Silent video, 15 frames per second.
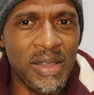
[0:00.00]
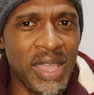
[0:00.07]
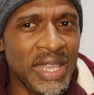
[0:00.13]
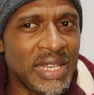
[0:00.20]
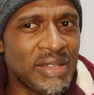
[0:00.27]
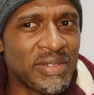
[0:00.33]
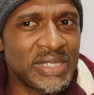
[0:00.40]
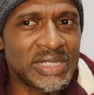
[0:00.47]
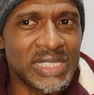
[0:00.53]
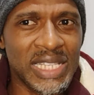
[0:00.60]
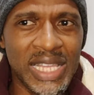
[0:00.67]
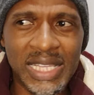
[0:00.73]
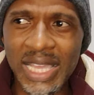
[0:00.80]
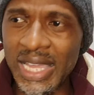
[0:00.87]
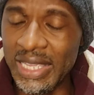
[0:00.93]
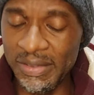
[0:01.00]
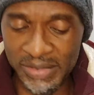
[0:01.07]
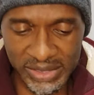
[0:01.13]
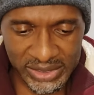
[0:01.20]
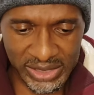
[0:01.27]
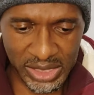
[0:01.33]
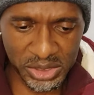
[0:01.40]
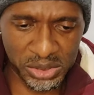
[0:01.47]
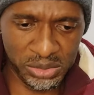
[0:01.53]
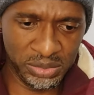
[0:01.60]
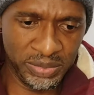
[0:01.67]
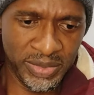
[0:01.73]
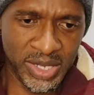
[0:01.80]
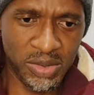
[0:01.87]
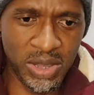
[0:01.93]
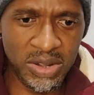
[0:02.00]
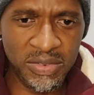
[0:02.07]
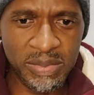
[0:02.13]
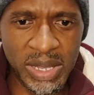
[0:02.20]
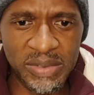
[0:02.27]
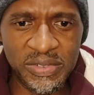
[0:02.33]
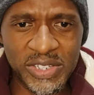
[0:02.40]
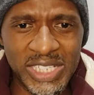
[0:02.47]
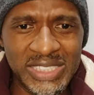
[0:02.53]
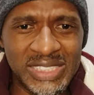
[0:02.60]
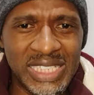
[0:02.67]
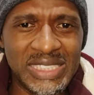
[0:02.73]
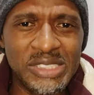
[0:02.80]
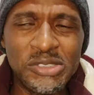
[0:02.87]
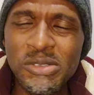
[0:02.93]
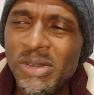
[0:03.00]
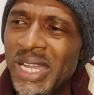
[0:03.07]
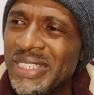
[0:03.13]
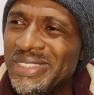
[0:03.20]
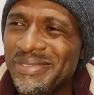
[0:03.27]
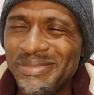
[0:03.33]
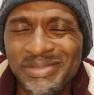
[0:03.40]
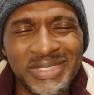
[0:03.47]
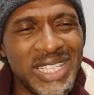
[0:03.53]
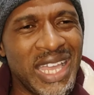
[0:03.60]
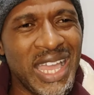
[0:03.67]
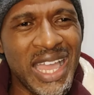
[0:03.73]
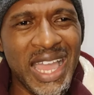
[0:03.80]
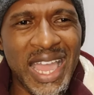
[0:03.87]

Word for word: And I was like, I even said to one of my friends that, you know what, uh,